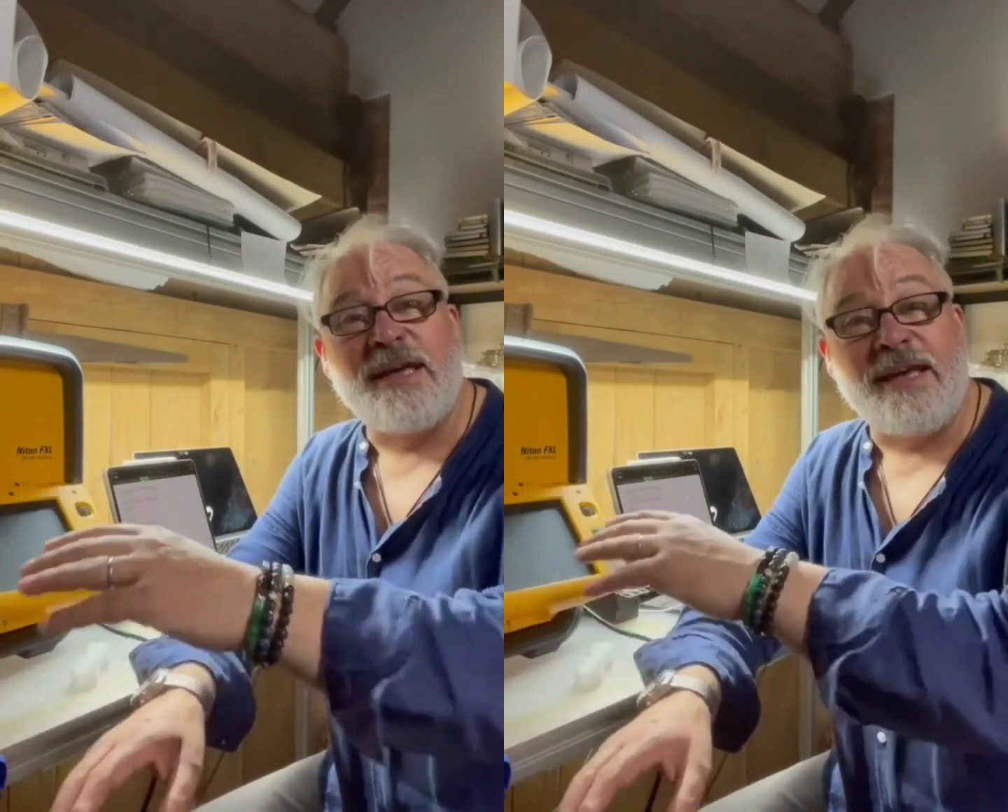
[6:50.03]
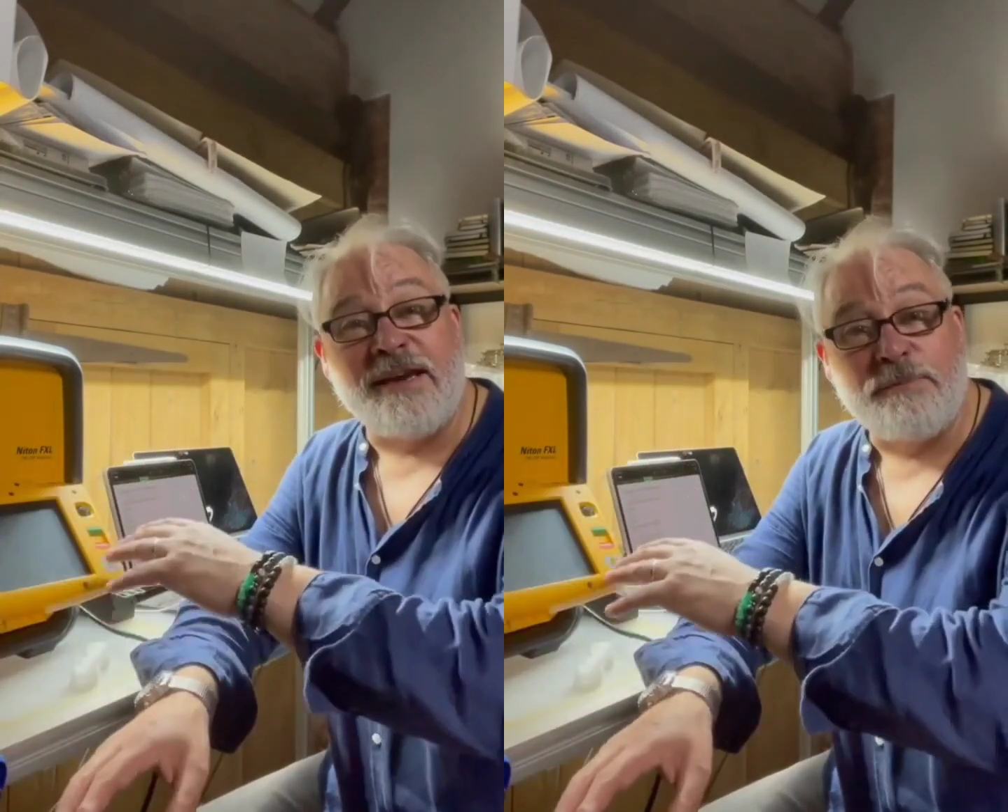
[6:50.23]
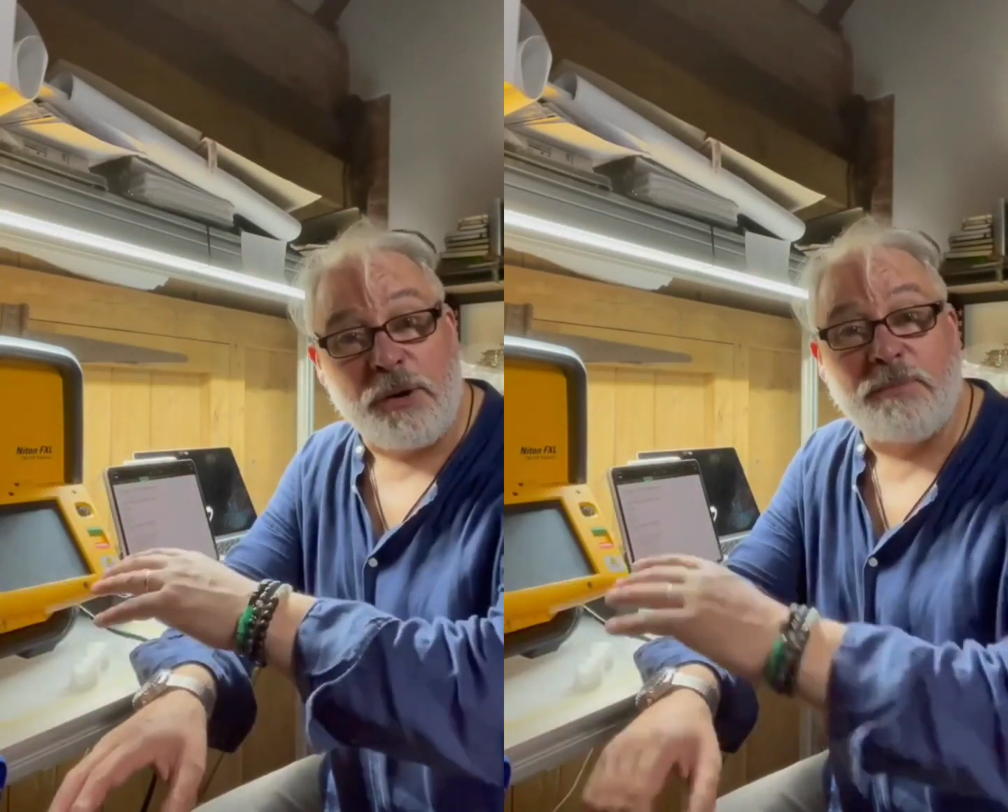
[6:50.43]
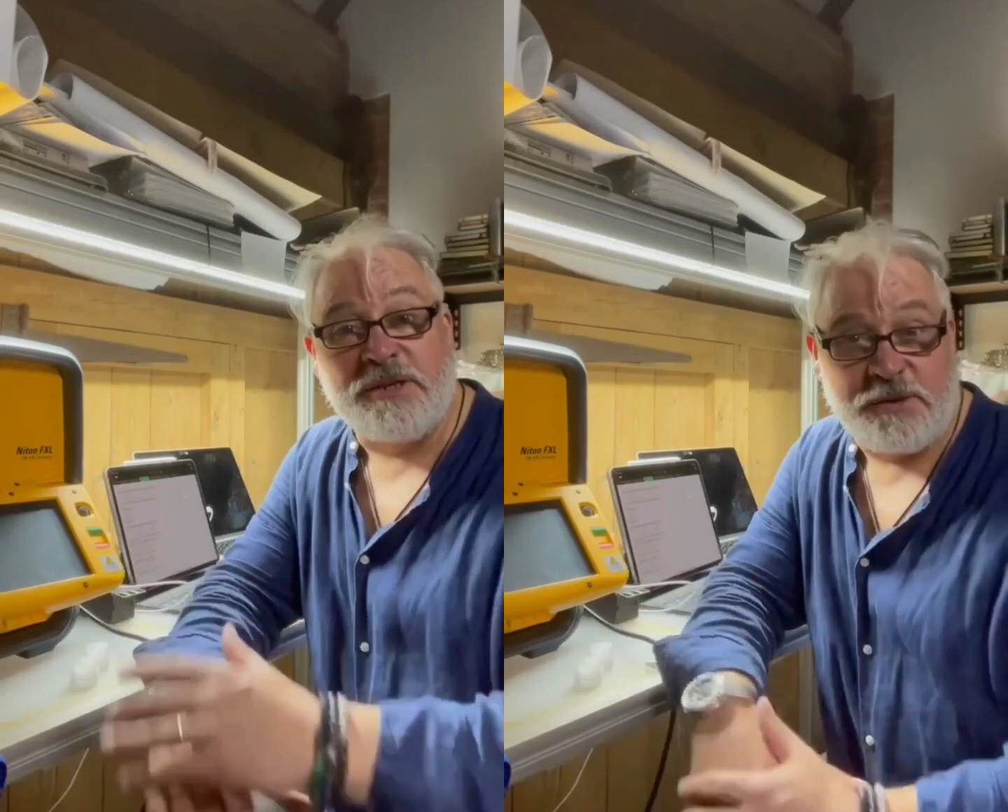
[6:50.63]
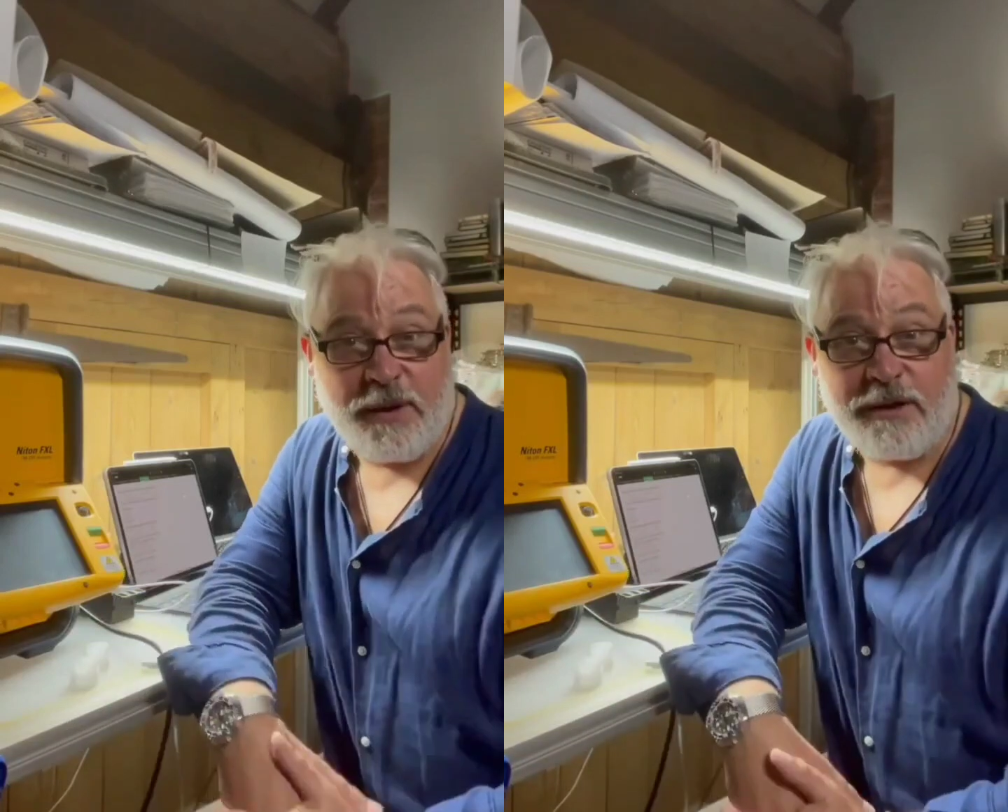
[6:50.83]
in
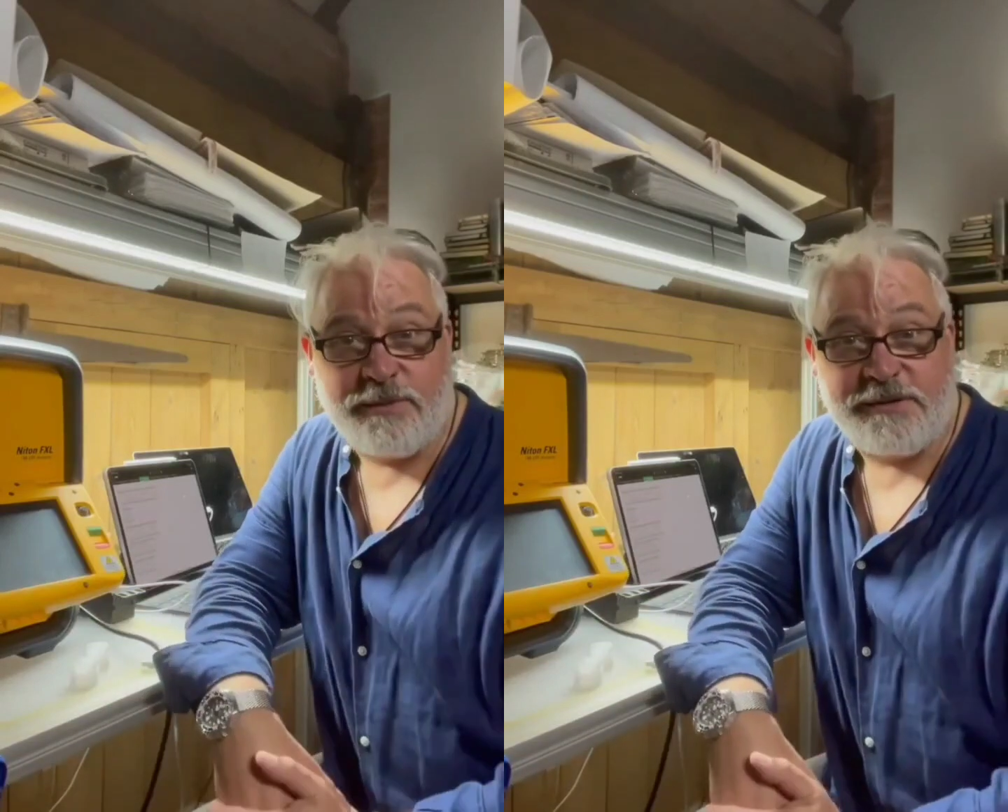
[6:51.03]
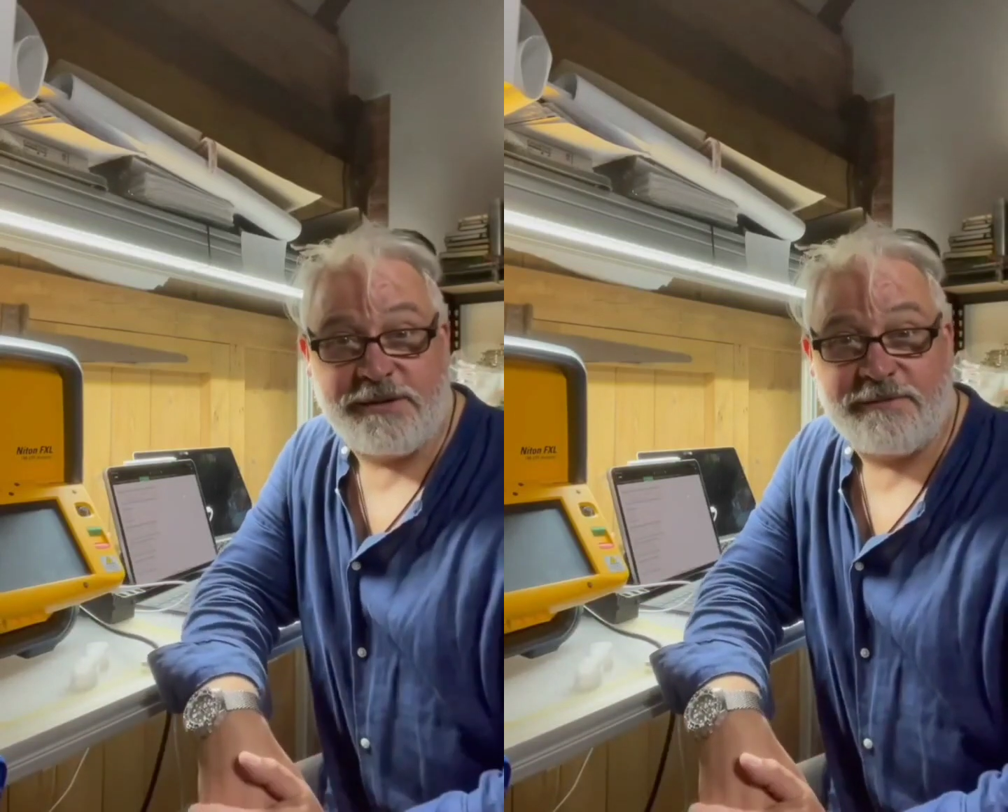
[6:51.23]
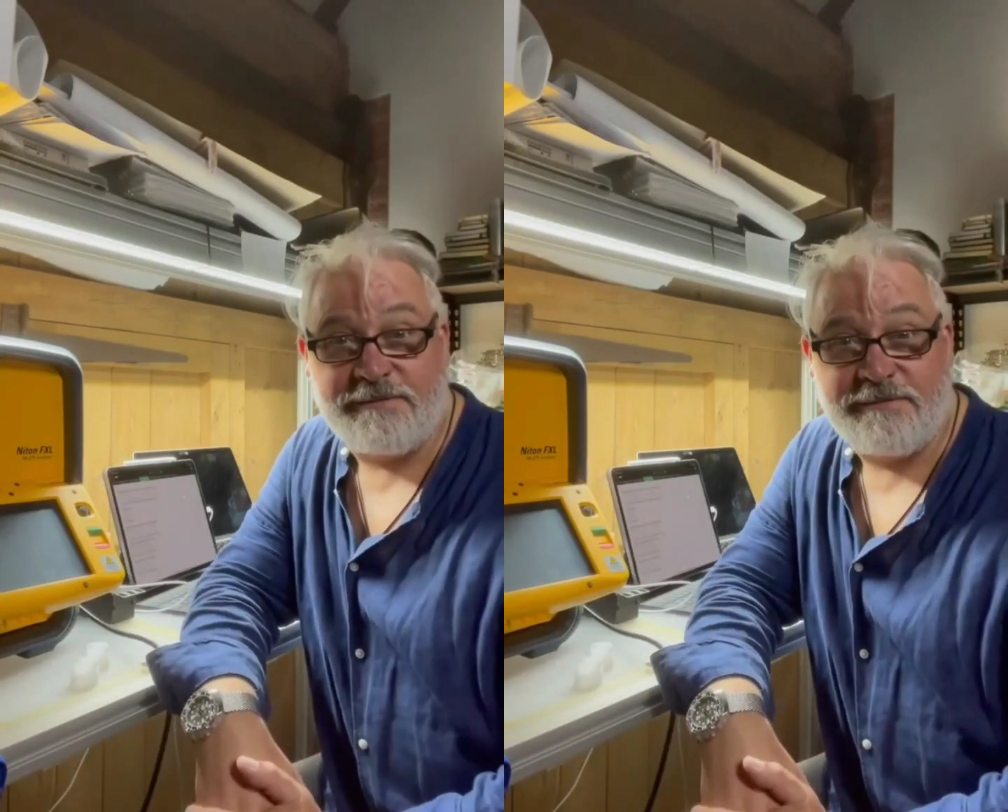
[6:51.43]
published papers.